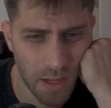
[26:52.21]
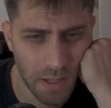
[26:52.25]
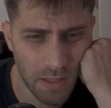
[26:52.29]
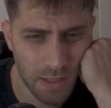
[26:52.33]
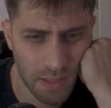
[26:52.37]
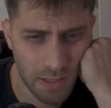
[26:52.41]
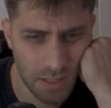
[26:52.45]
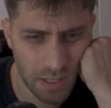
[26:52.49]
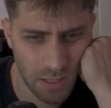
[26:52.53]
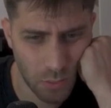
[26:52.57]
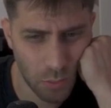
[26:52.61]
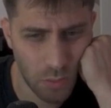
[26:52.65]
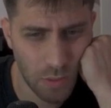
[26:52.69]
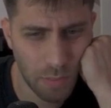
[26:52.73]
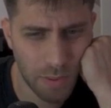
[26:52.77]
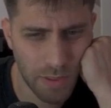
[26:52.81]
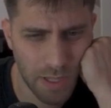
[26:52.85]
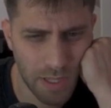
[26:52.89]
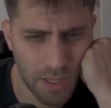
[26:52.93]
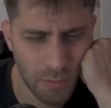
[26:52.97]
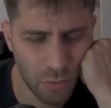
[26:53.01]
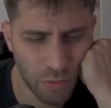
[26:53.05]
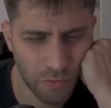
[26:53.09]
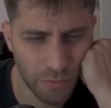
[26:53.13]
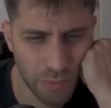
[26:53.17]
that he will play
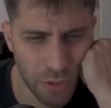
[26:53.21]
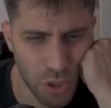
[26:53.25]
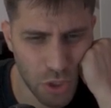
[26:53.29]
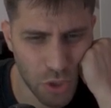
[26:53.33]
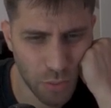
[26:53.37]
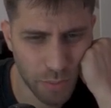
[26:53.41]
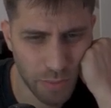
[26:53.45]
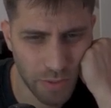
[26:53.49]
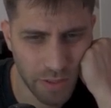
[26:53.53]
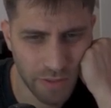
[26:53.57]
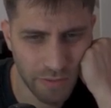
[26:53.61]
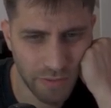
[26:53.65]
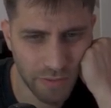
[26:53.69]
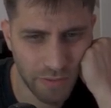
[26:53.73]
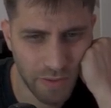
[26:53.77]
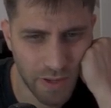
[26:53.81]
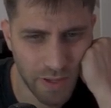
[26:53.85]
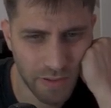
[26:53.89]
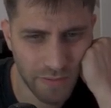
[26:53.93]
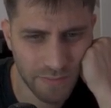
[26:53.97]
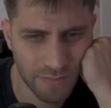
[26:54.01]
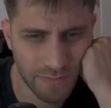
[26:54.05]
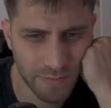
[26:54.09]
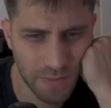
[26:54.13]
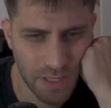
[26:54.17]
the move bishop
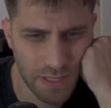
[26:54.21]
e5,